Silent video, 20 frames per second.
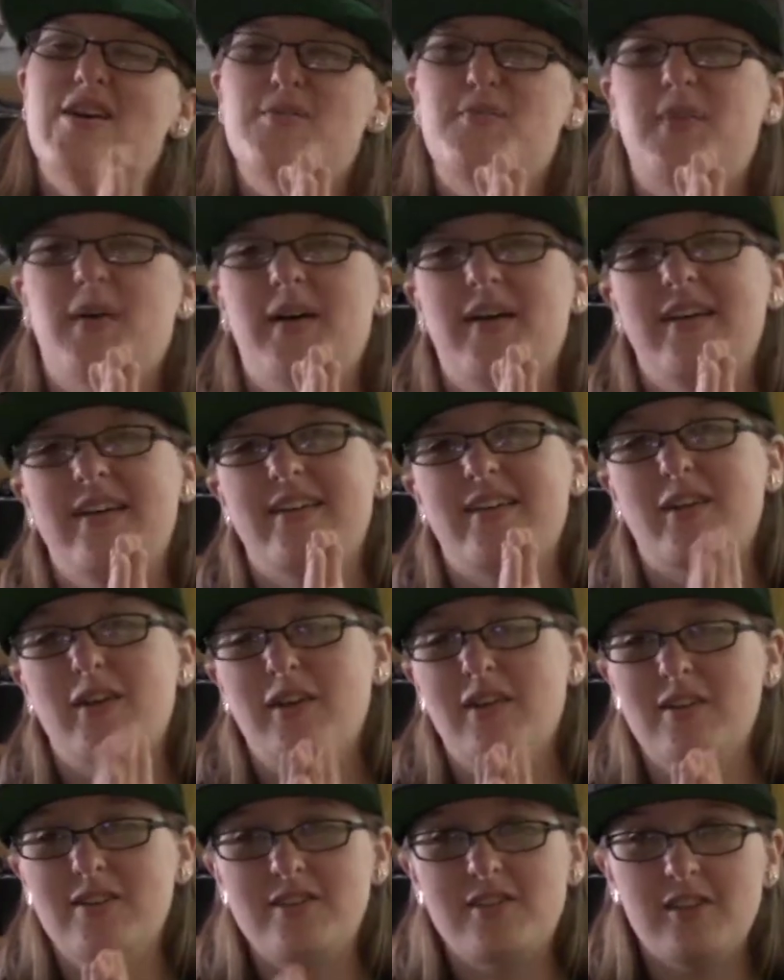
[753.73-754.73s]
But
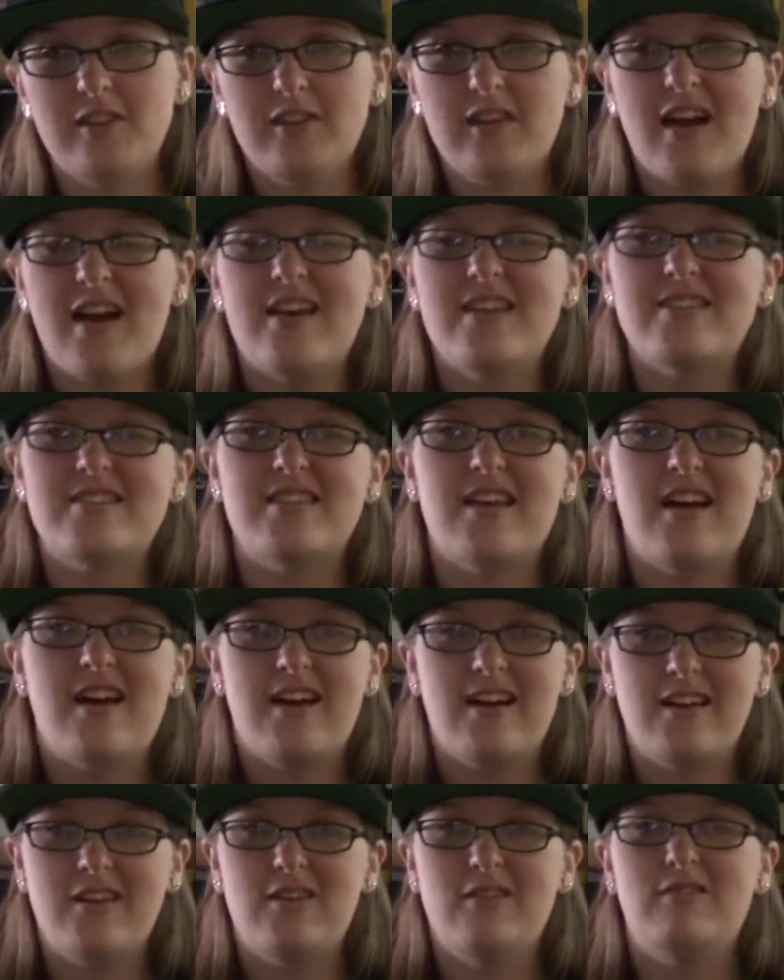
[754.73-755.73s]
kudos to you guys.
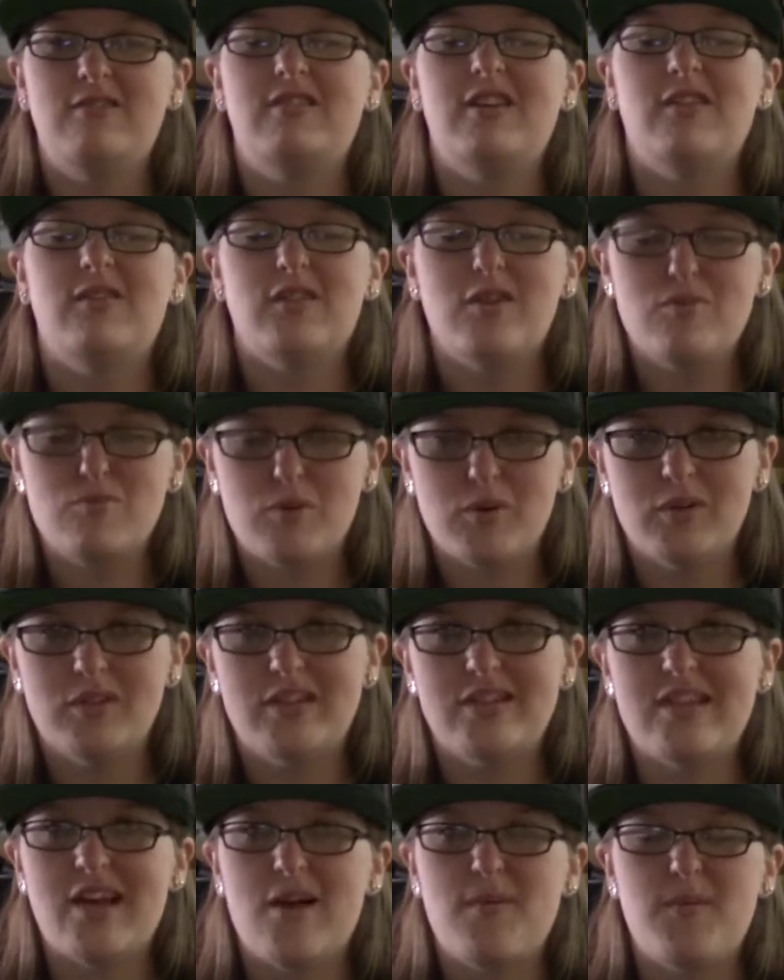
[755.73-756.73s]
You definitely pulled
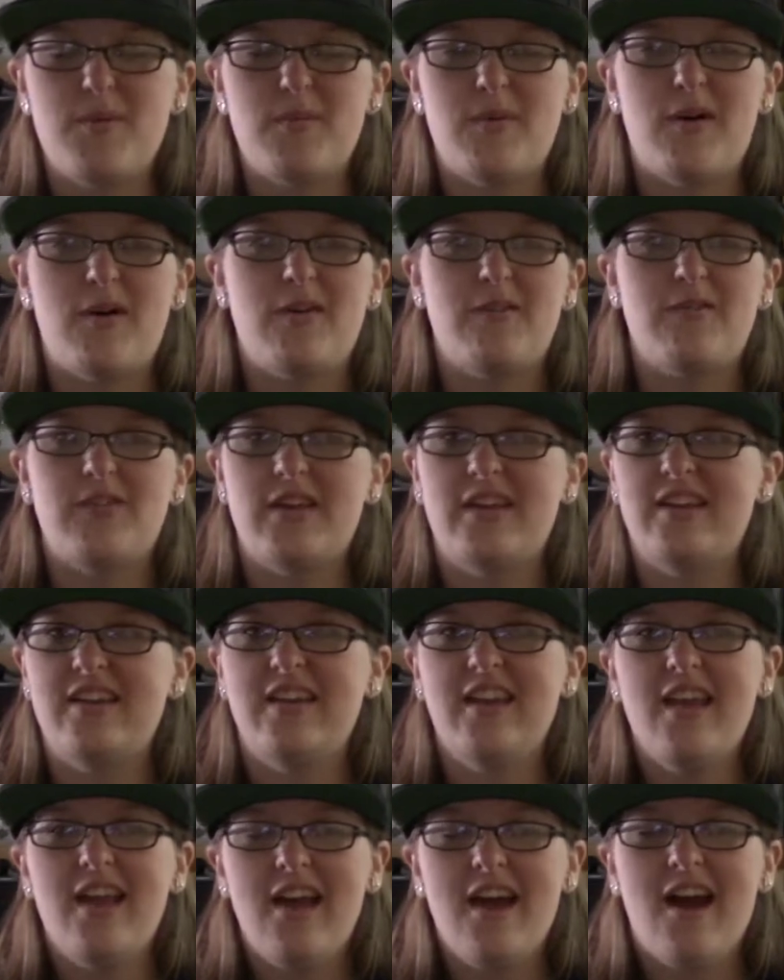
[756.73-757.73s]
this album off,
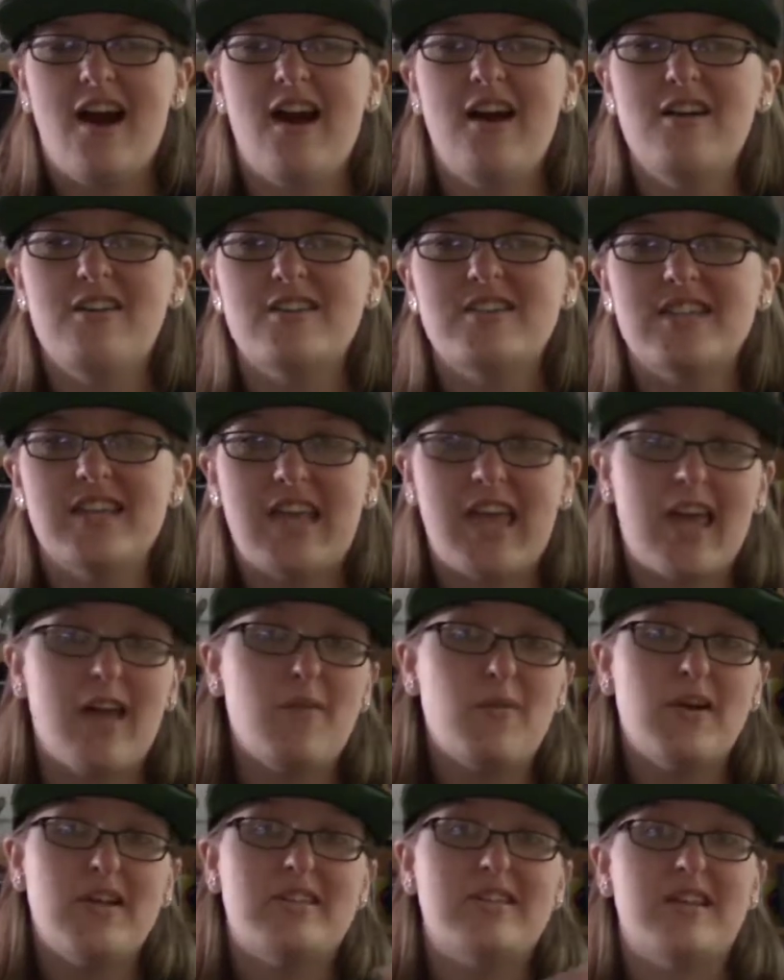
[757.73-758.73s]
and I honestly can't
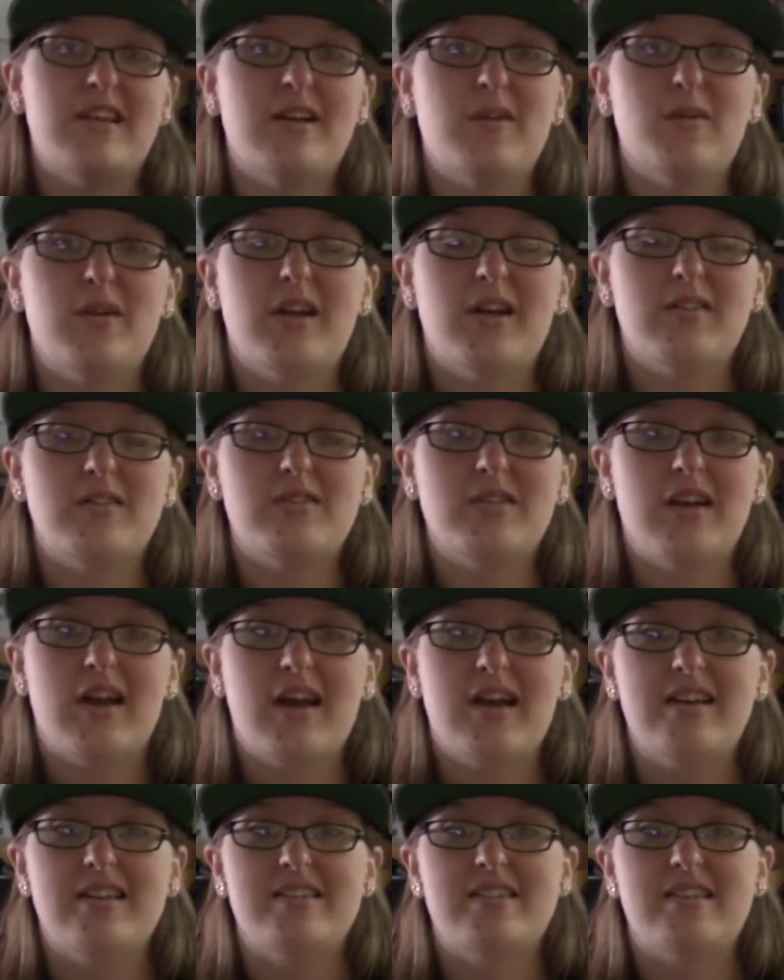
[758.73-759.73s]
wait to hear what else you
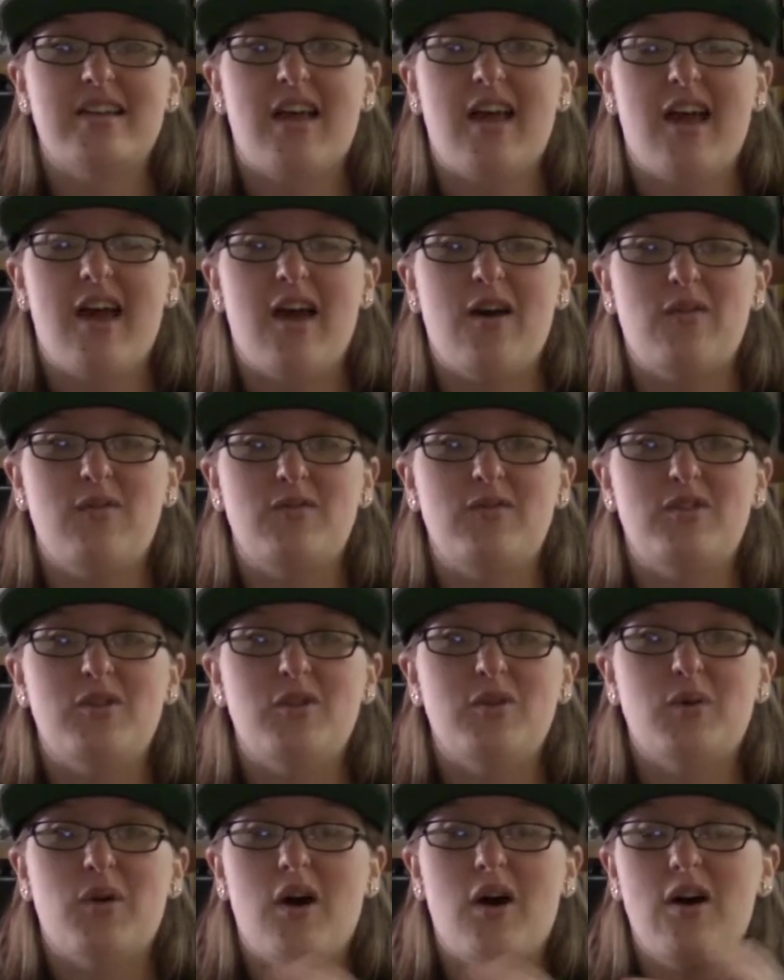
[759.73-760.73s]
guys have
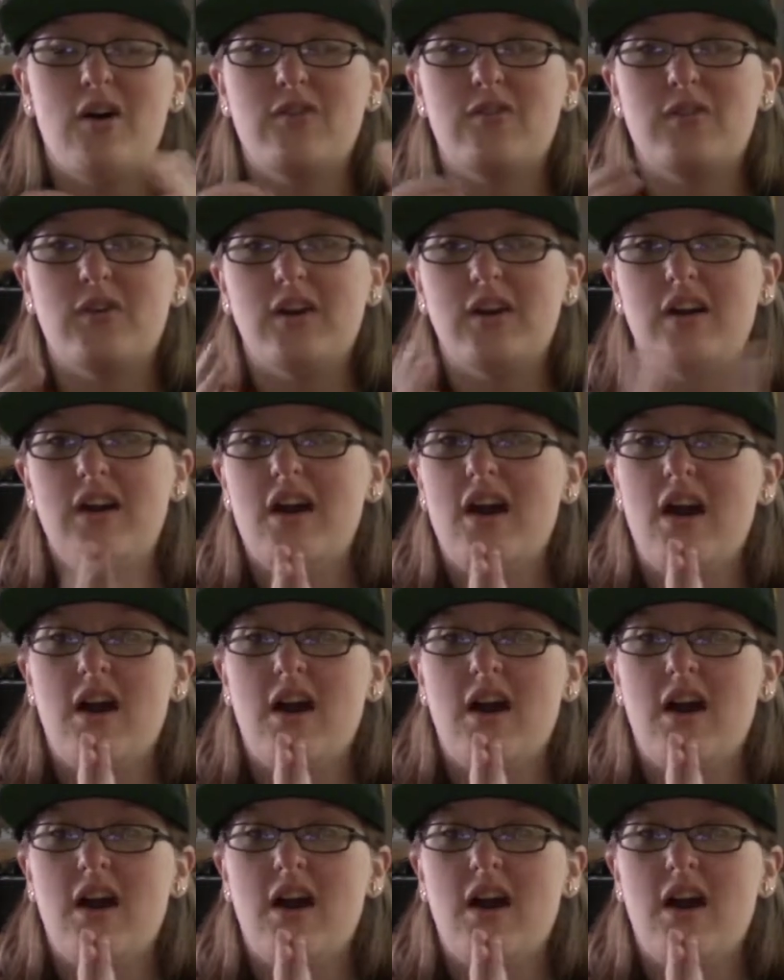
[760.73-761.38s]
to offer.